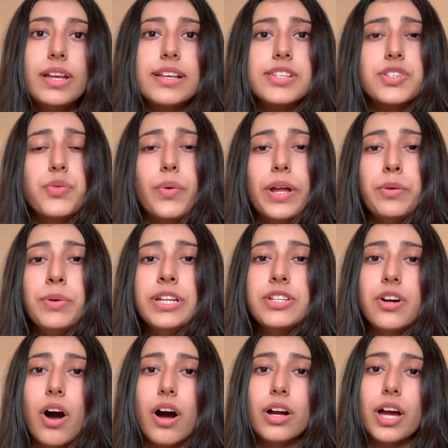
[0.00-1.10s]
So when we
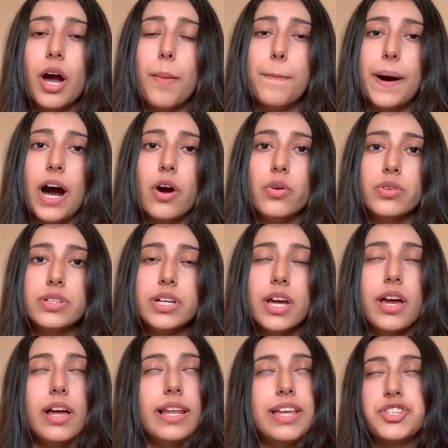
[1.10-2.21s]
talk about,
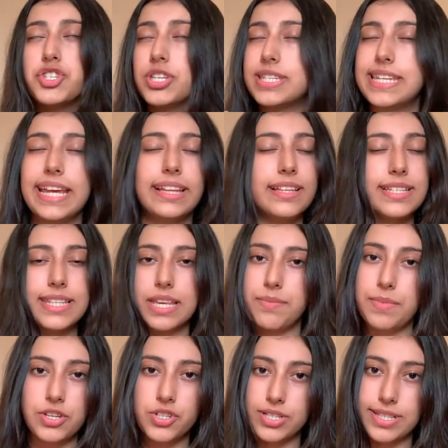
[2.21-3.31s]
let's just take the C
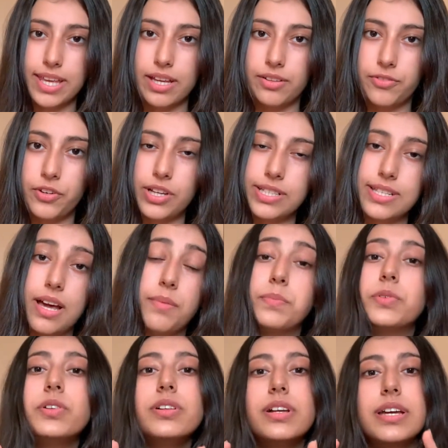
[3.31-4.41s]
major scale for
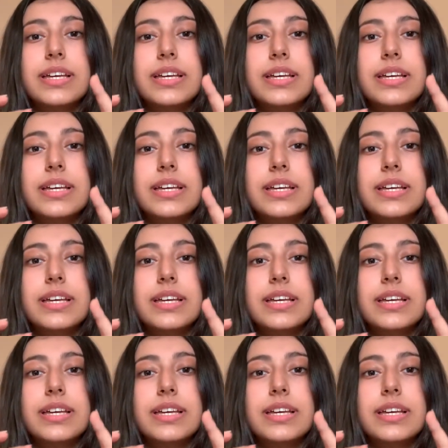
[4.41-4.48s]
example,